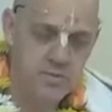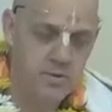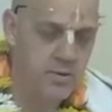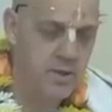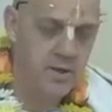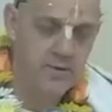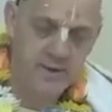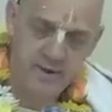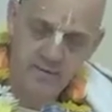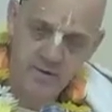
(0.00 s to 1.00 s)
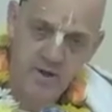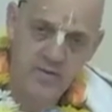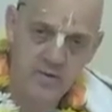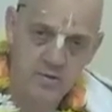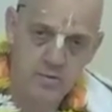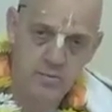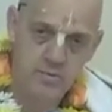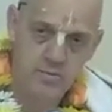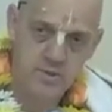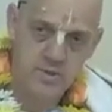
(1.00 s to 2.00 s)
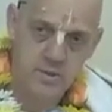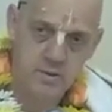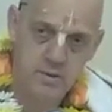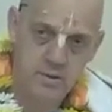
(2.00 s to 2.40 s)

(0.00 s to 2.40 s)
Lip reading: world, they have nothing to do with Krishna.